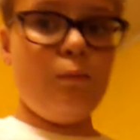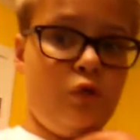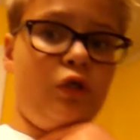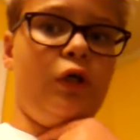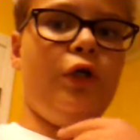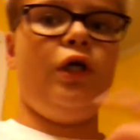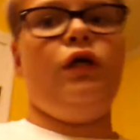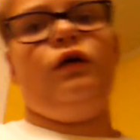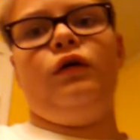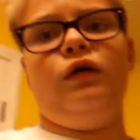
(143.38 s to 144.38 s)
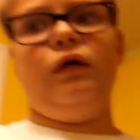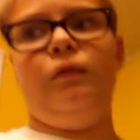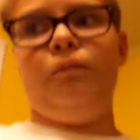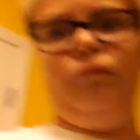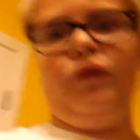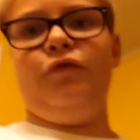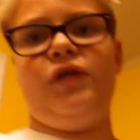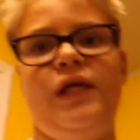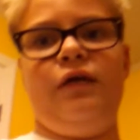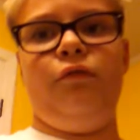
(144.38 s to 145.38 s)
I'm sorry um, if
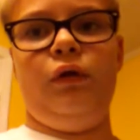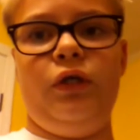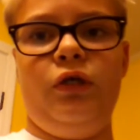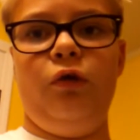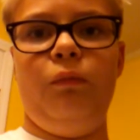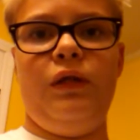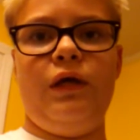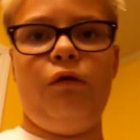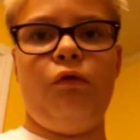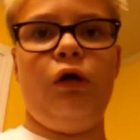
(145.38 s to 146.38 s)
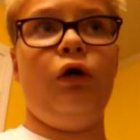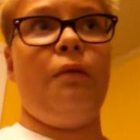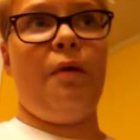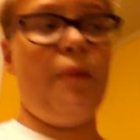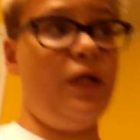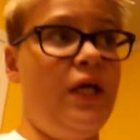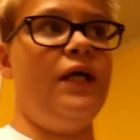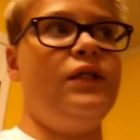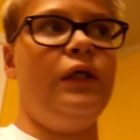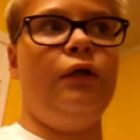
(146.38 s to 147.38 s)
you can't really hear me that well. I'm at my
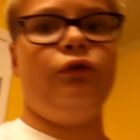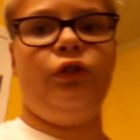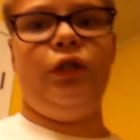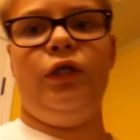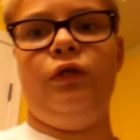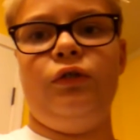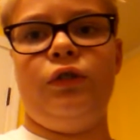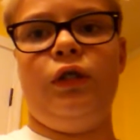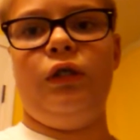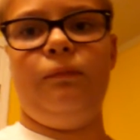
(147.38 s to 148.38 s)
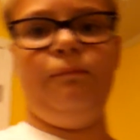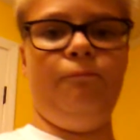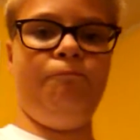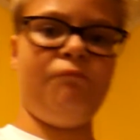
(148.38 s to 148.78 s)
dad's house and um,